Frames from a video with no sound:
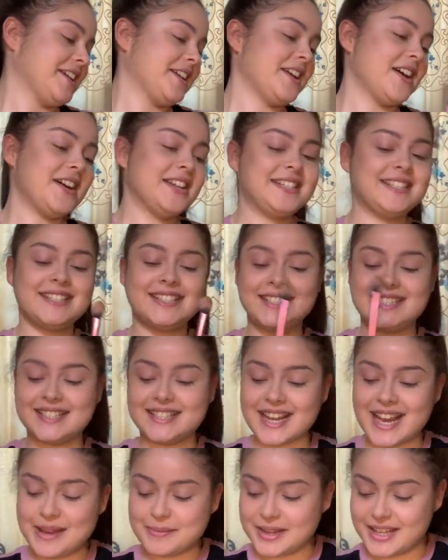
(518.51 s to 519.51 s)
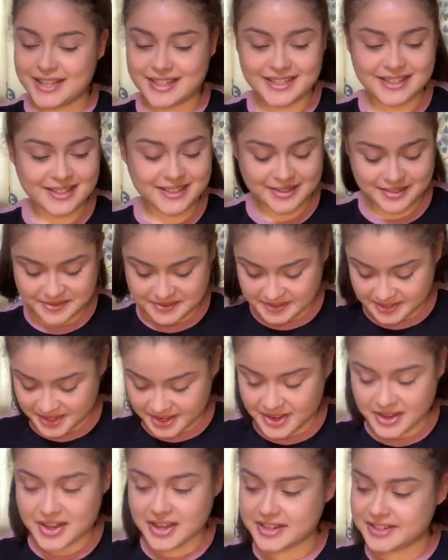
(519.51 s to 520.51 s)
God damn it.
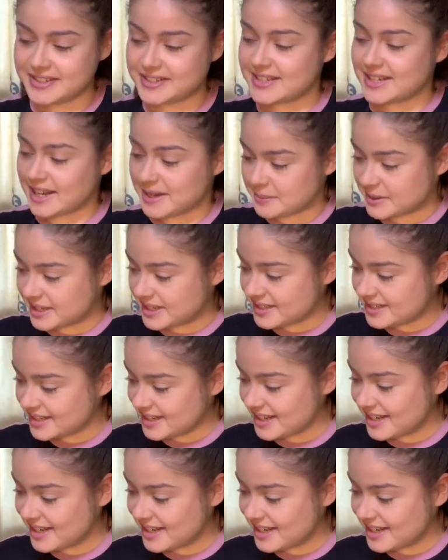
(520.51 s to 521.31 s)
God damn it.